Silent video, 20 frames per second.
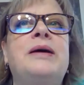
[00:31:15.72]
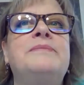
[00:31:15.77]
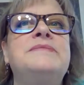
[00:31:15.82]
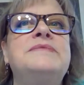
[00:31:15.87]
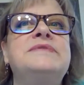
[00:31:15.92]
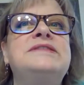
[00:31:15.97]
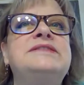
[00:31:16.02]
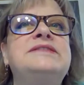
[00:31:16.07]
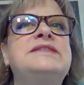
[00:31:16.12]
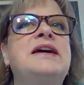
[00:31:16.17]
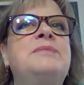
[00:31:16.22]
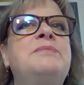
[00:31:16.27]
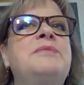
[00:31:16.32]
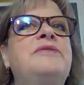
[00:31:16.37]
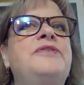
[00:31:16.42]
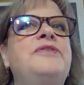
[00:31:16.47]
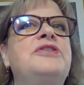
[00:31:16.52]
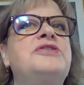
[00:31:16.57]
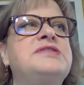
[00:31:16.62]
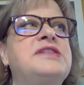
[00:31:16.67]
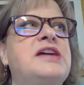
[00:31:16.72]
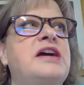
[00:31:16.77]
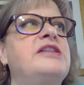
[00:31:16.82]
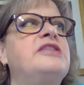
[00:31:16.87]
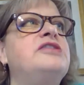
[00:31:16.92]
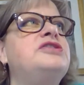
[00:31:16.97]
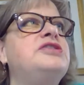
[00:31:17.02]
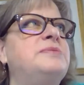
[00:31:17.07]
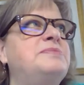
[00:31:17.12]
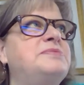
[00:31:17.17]
Some of your
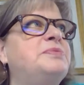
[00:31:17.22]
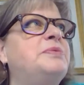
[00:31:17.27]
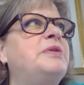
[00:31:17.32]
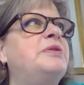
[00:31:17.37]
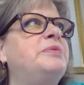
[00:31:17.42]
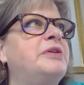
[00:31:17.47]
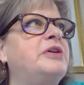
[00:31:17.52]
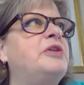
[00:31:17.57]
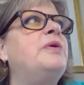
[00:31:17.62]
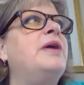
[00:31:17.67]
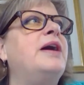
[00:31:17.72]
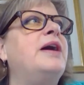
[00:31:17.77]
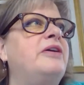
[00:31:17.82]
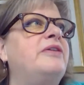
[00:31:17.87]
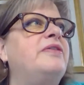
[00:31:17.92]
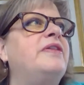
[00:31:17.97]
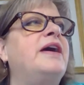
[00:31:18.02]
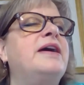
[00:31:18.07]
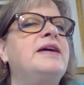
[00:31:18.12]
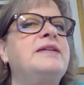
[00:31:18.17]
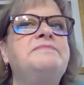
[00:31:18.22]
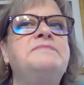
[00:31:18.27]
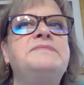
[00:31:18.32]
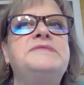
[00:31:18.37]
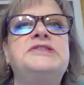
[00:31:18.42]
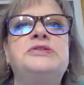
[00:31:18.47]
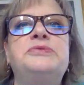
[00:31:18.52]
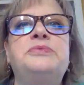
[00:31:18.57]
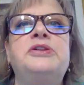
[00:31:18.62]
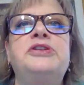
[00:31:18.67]
scholarships will require that.
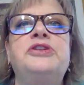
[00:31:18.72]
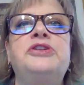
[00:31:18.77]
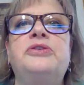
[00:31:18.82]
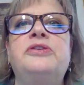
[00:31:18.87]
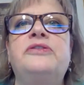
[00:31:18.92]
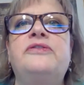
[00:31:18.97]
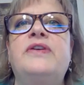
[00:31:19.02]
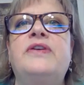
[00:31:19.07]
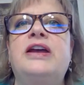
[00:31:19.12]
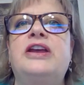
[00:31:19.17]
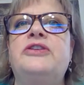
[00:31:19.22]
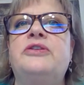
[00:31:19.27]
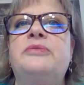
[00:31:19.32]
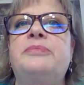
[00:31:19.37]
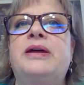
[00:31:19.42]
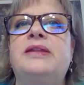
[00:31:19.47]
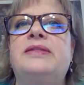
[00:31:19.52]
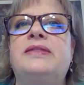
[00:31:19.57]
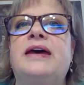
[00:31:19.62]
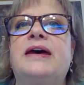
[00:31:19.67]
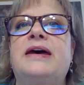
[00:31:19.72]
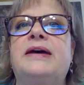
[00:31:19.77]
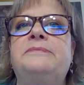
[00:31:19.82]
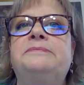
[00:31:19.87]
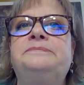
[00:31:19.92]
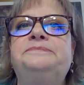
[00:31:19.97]
So we'll notify you about that.